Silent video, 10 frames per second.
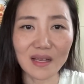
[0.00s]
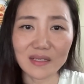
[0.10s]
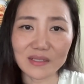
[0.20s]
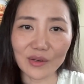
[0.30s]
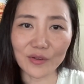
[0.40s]

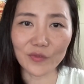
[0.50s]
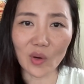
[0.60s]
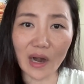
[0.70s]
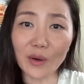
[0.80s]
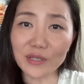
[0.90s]
So
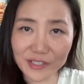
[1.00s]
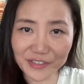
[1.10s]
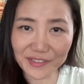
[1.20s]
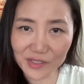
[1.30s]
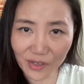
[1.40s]
for our
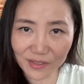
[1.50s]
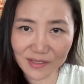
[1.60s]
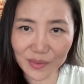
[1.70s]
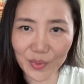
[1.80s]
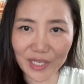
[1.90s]
serving
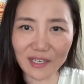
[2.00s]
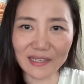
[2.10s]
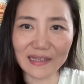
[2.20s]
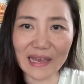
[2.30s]
sauce, we're gonna